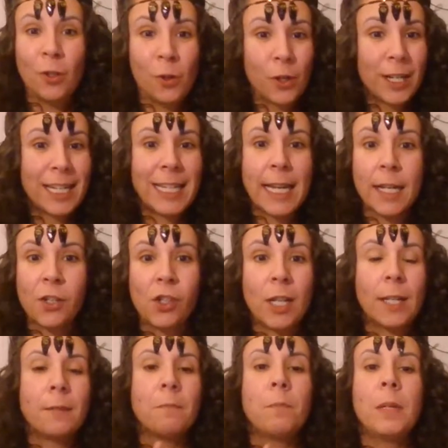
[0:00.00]
or
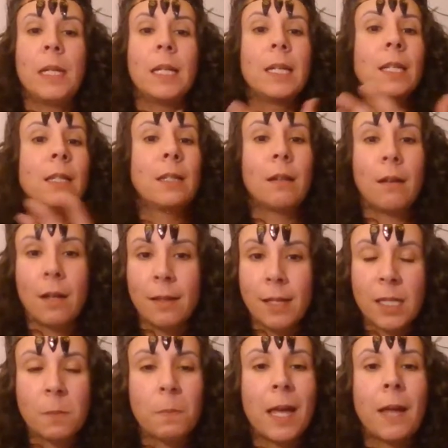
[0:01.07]
connection, be it on
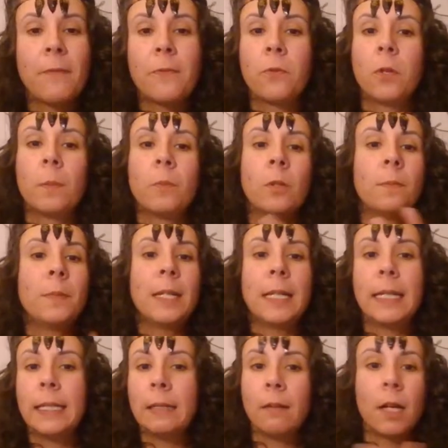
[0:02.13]
this platform or be
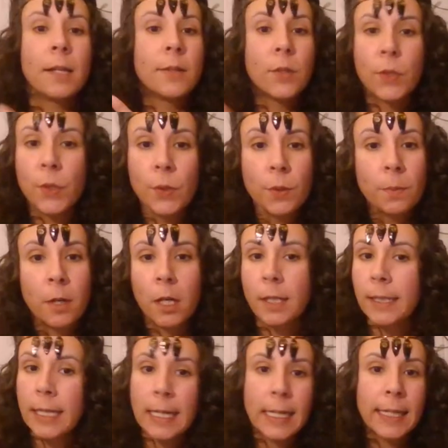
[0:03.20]
it on Zoom,
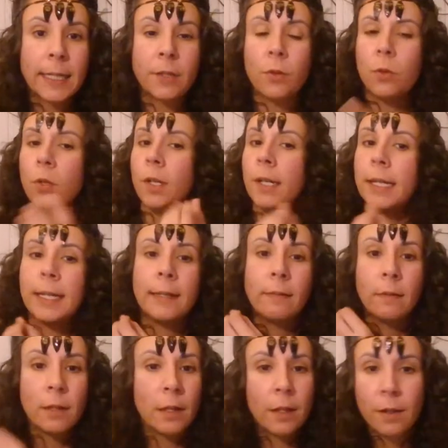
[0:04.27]
online, or in